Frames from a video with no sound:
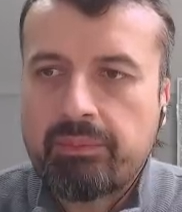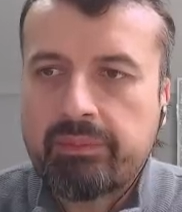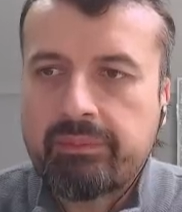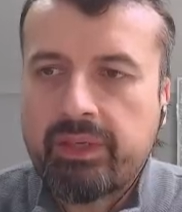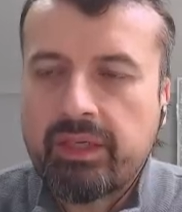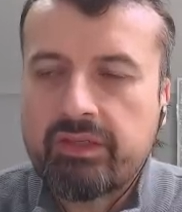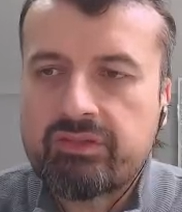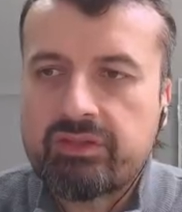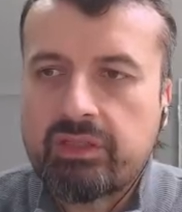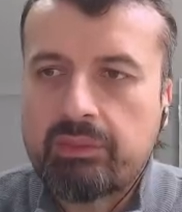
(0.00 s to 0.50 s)
For
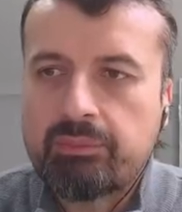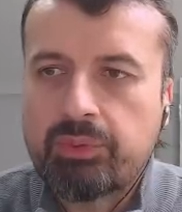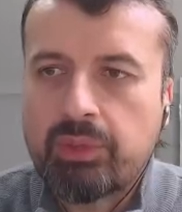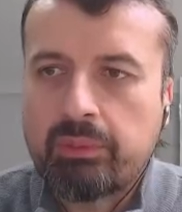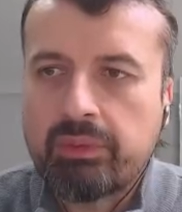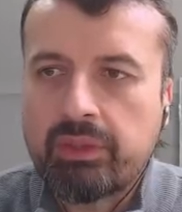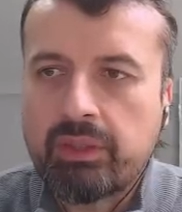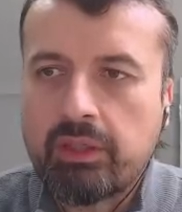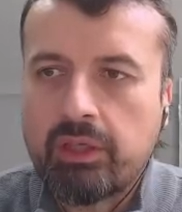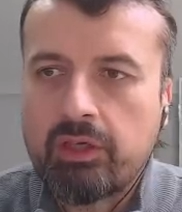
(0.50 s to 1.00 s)
my example,
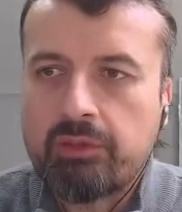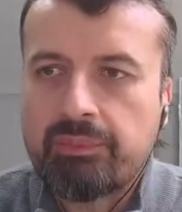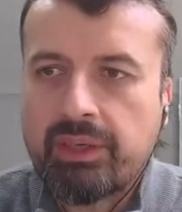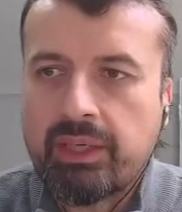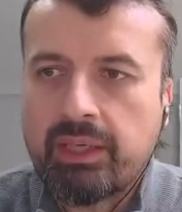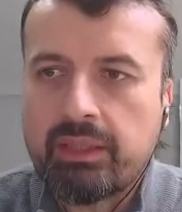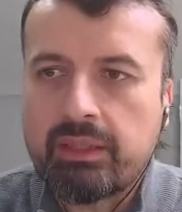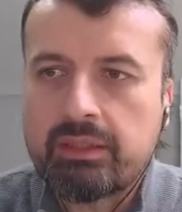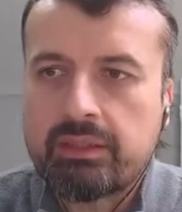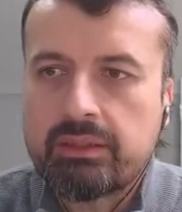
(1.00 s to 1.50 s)
I'm going to go
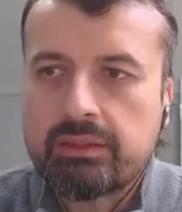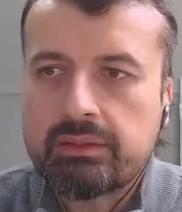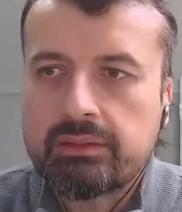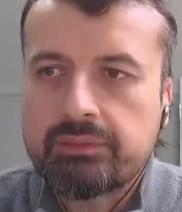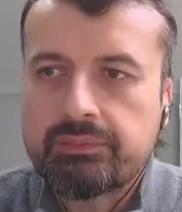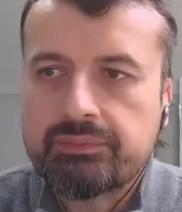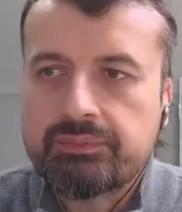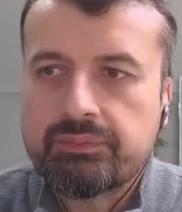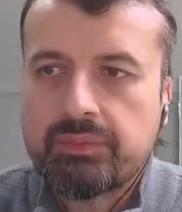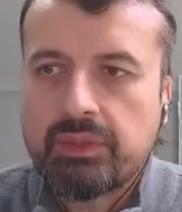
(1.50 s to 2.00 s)
back
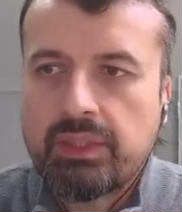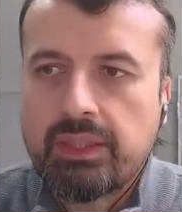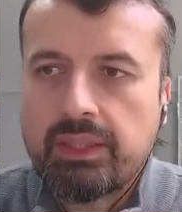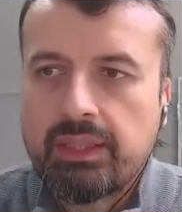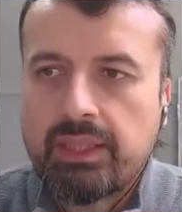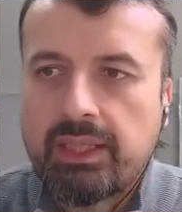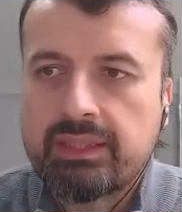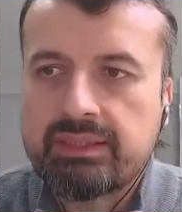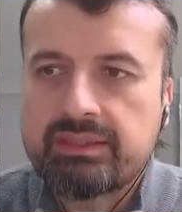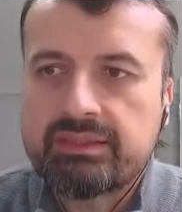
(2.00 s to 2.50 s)

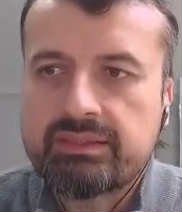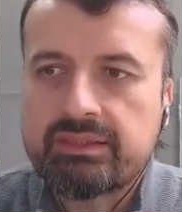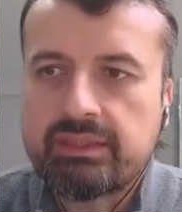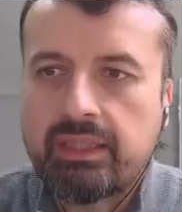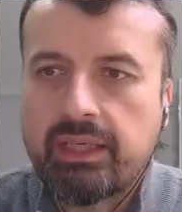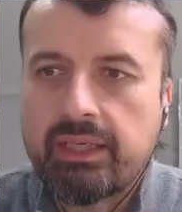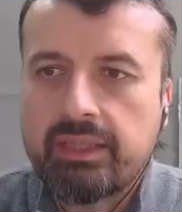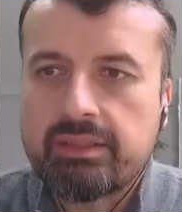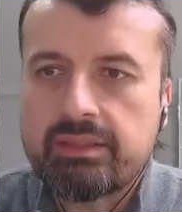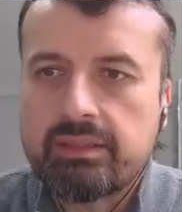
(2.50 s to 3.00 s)
and
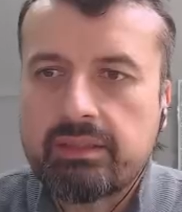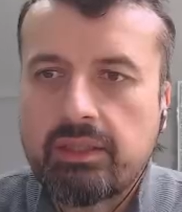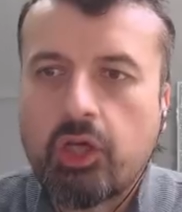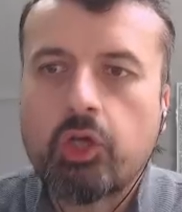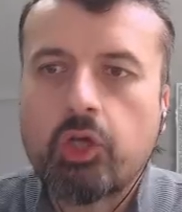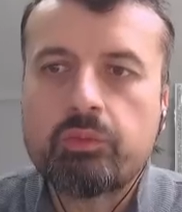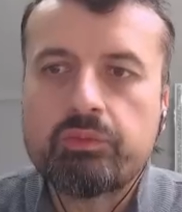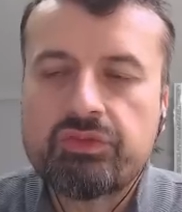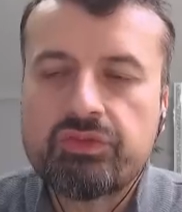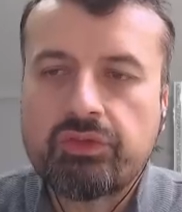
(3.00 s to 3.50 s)
select
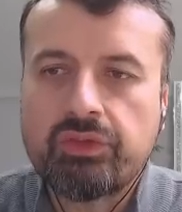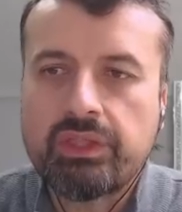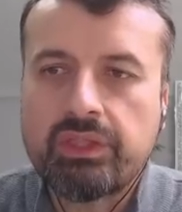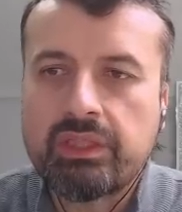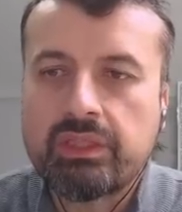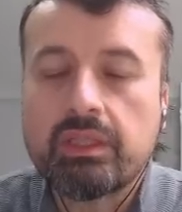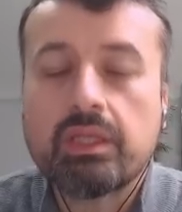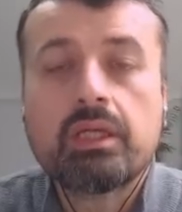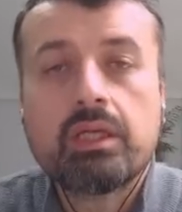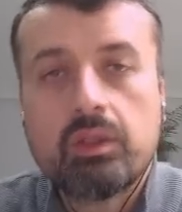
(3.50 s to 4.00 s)
home
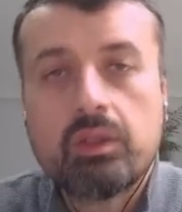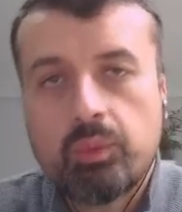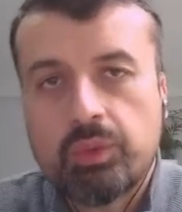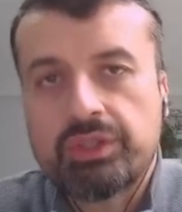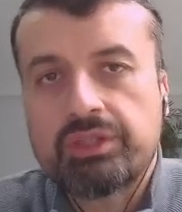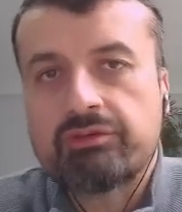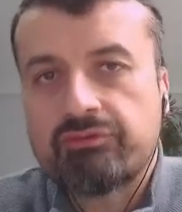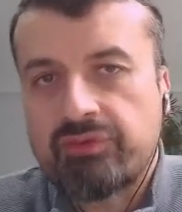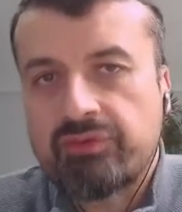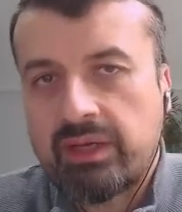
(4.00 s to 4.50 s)
screen,
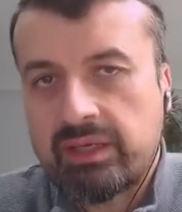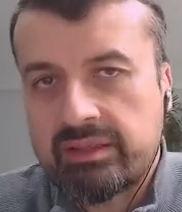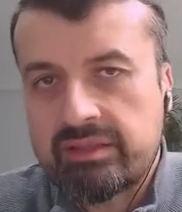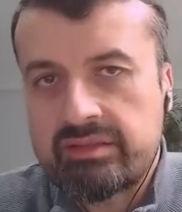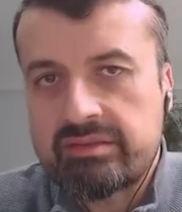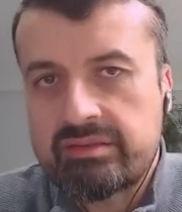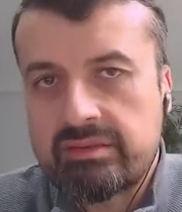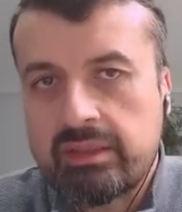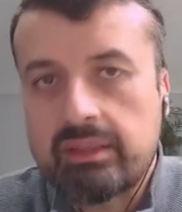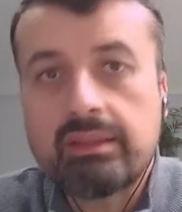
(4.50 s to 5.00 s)
which in fact
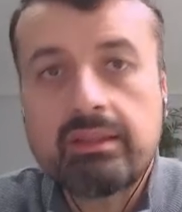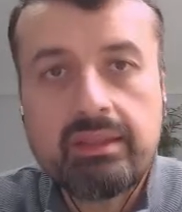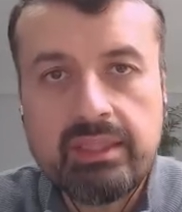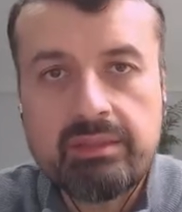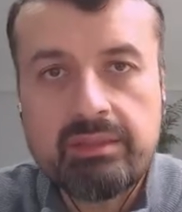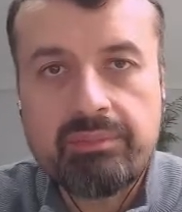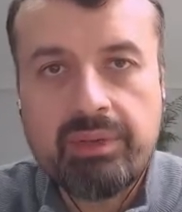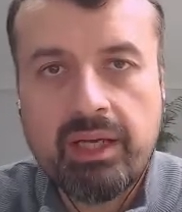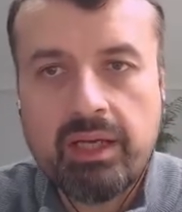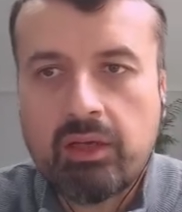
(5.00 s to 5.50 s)
is the
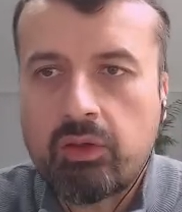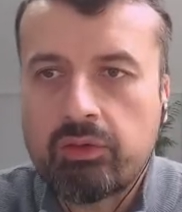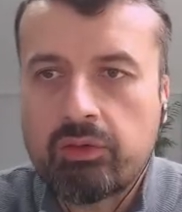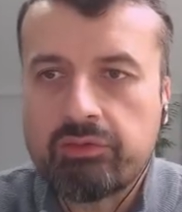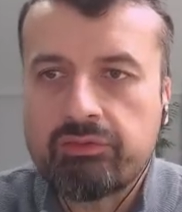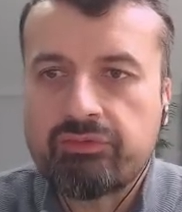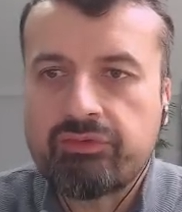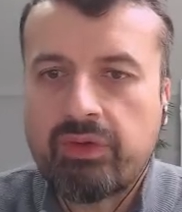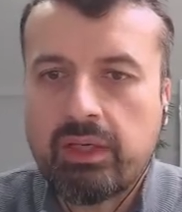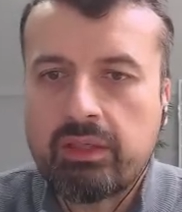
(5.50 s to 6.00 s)
leanback
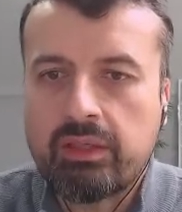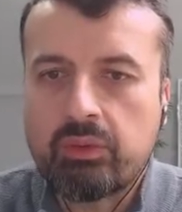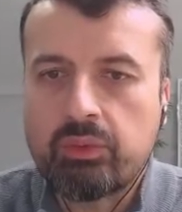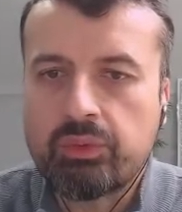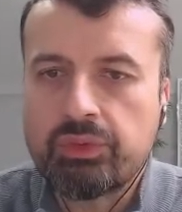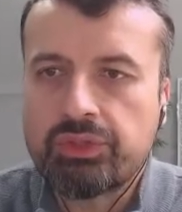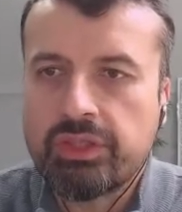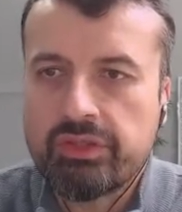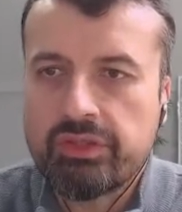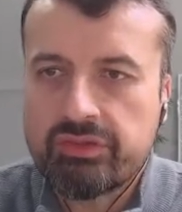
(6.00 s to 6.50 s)
on Fire
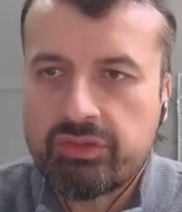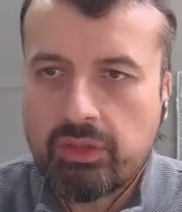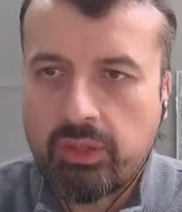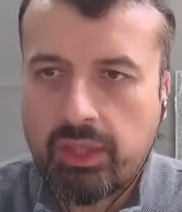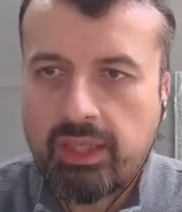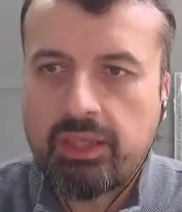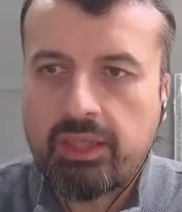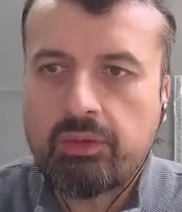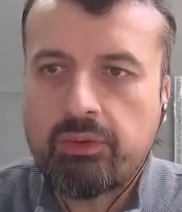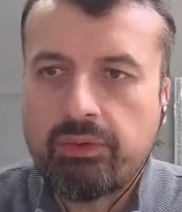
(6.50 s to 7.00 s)
launcher. So I
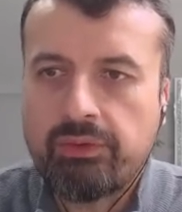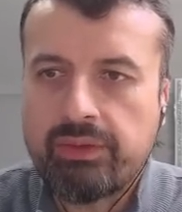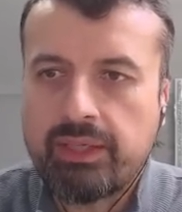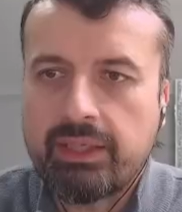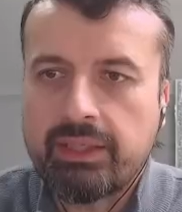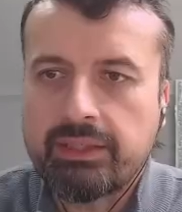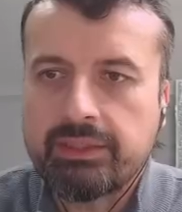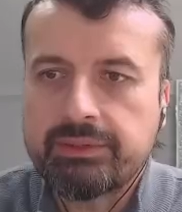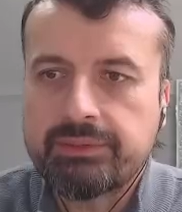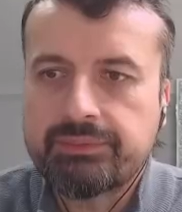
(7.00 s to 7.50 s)
click on
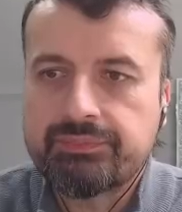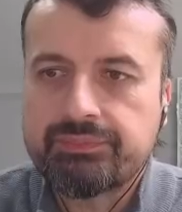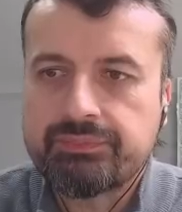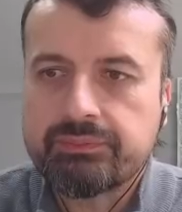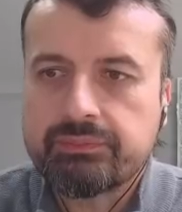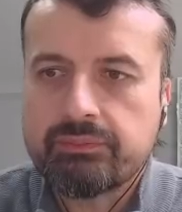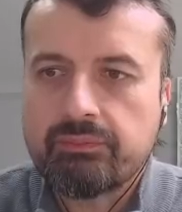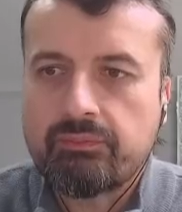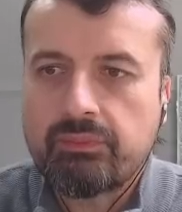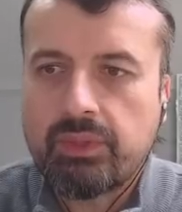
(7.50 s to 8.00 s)
that.
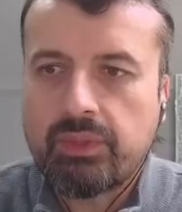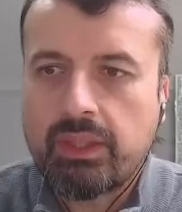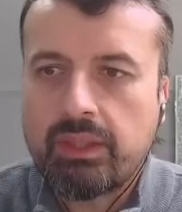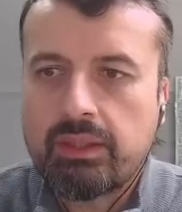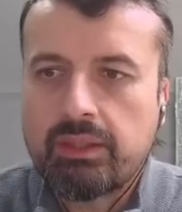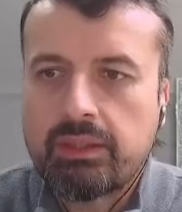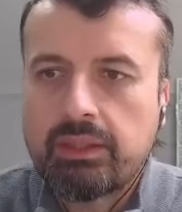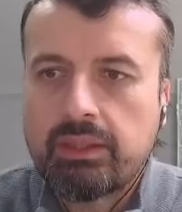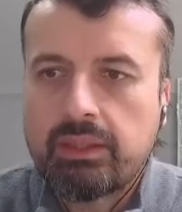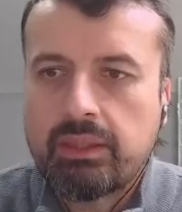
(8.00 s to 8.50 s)

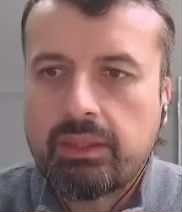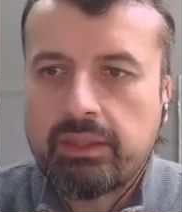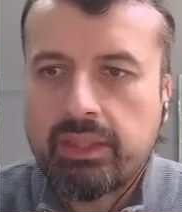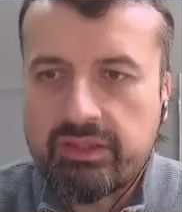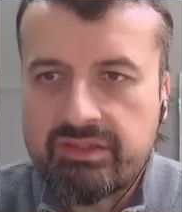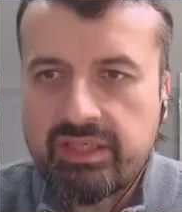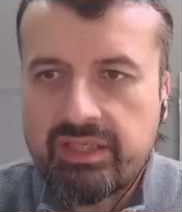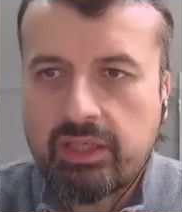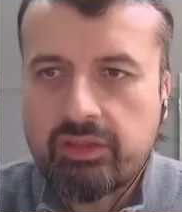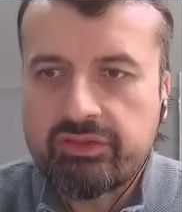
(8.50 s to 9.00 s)

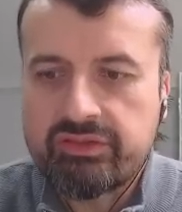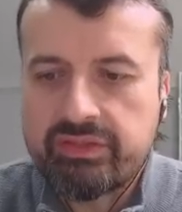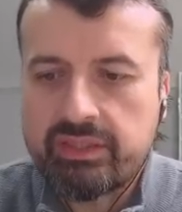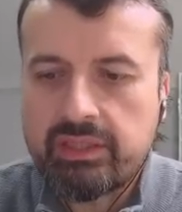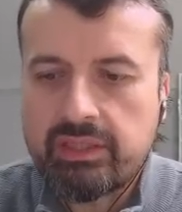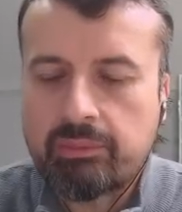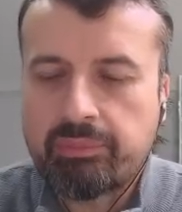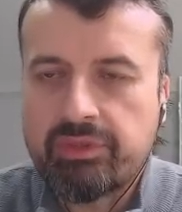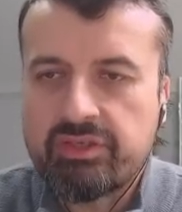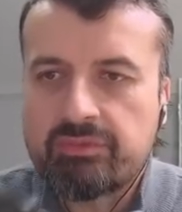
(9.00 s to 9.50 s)
That's now
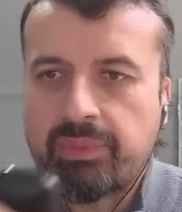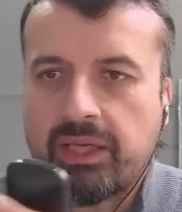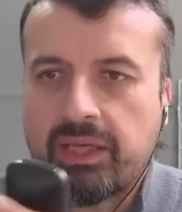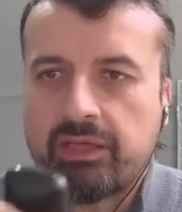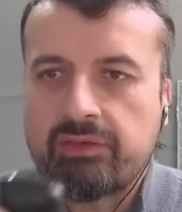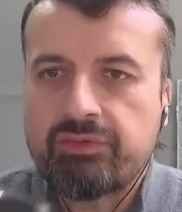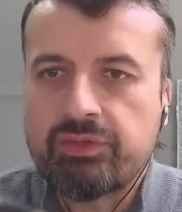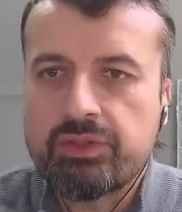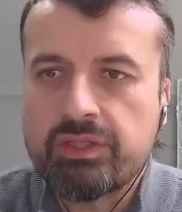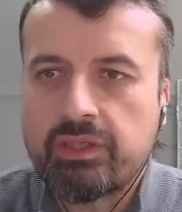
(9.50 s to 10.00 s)
set. I press
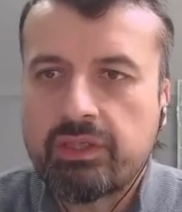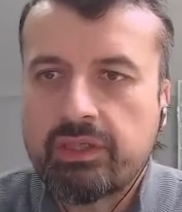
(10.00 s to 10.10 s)
back a few